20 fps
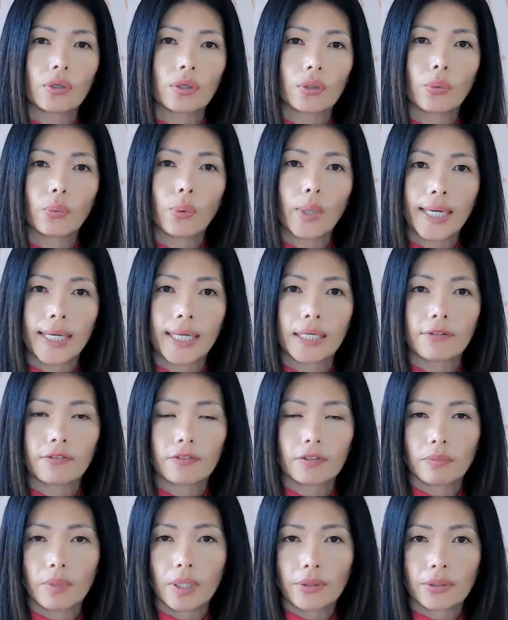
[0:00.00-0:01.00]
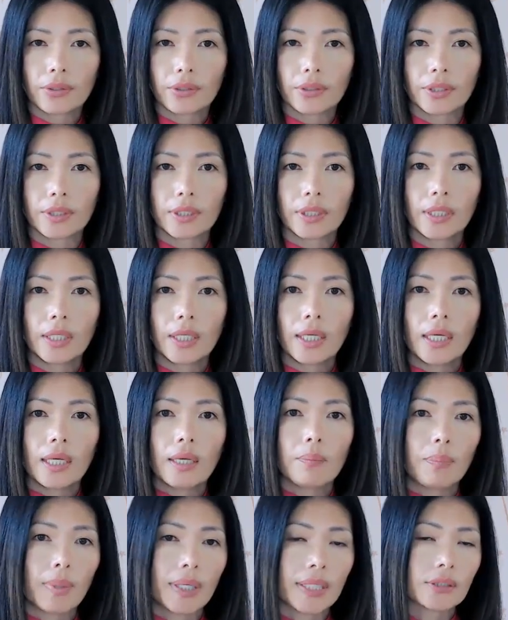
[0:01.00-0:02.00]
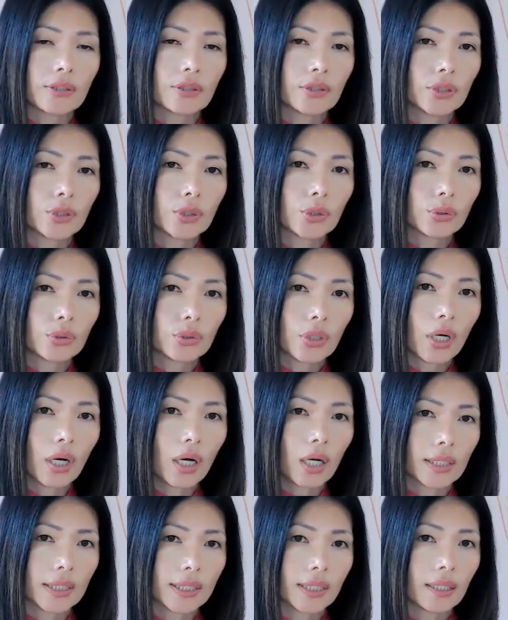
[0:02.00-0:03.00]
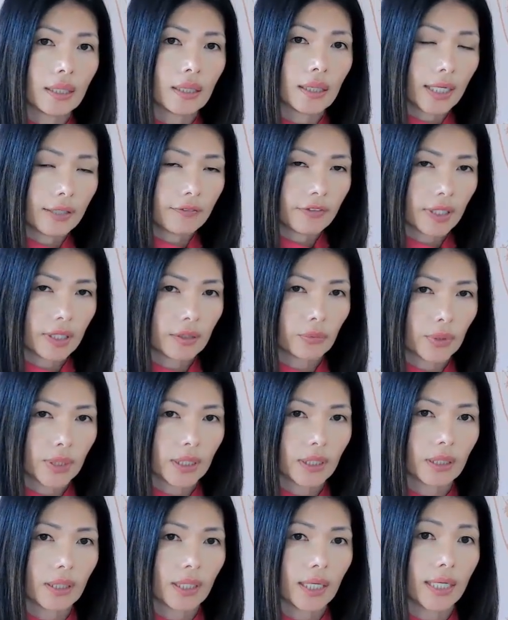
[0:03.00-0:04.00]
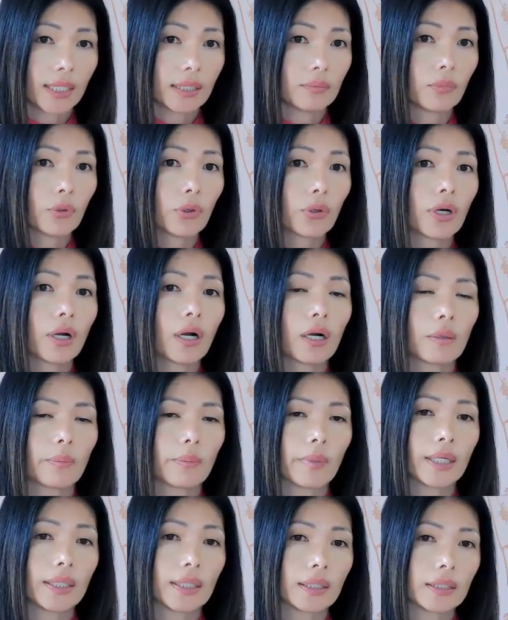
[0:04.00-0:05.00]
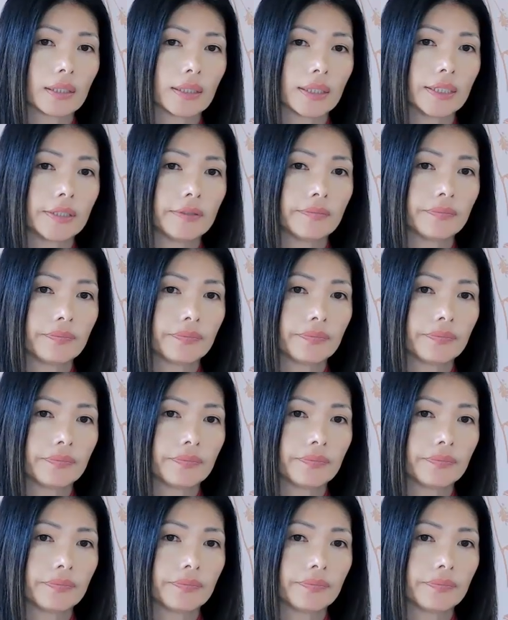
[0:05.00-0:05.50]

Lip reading: or away from motherhood based on your true calling, life can realign more harmonically.